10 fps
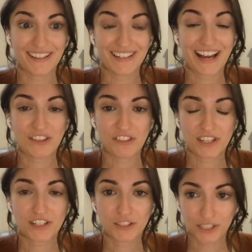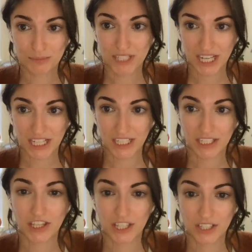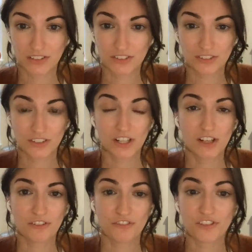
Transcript: And I think eliminating this